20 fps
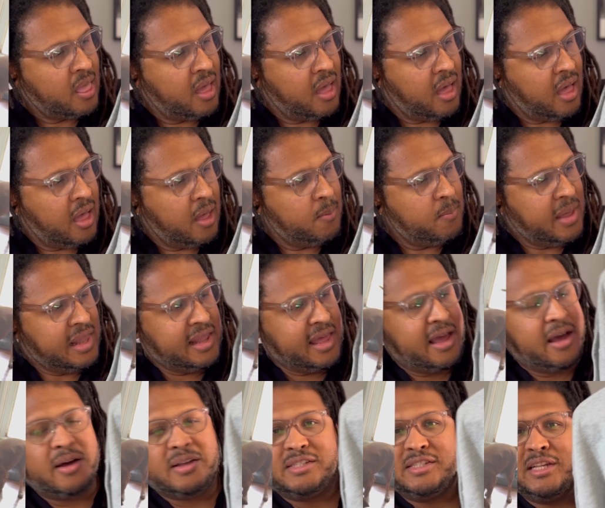Um, I
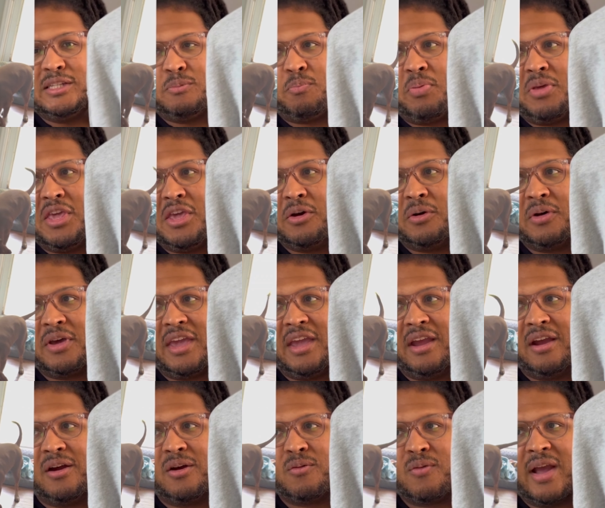like how it says Peel
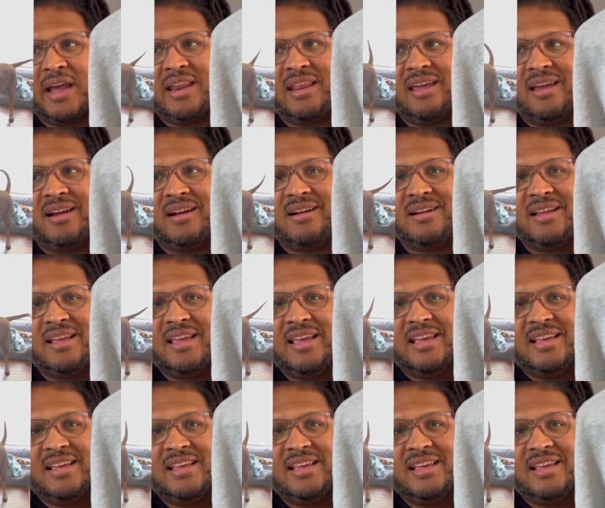here, right here.